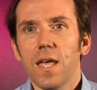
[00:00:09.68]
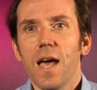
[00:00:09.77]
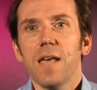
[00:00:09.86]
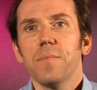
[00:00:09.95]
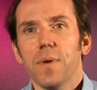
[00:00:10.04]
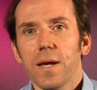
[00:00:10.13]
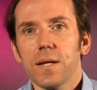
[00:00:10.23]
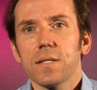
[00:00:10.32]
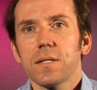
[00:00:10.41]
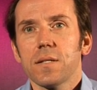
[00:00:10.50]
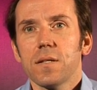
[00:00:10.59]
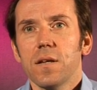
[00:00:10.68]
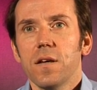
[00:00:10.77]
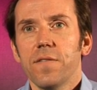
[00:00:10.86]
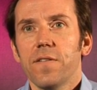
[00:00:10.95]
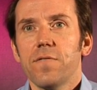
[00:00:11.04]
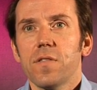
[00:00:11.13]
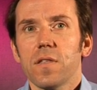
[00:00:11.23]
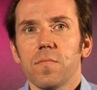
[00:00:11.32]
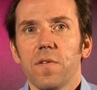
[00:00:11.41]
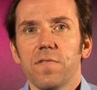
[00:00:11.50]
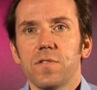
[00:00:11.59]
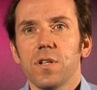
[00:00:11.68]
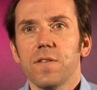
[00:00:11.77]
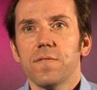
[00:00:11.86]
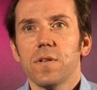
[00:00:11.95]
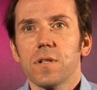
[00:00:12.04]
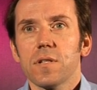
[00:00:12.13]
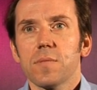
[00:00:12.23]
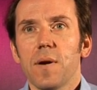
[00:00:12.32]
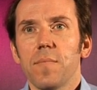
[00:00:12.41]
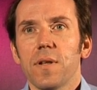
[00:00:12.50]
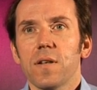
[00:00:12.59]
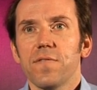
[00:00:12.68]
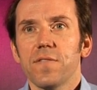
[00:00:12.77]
the apex of everything that we've achieved in experimental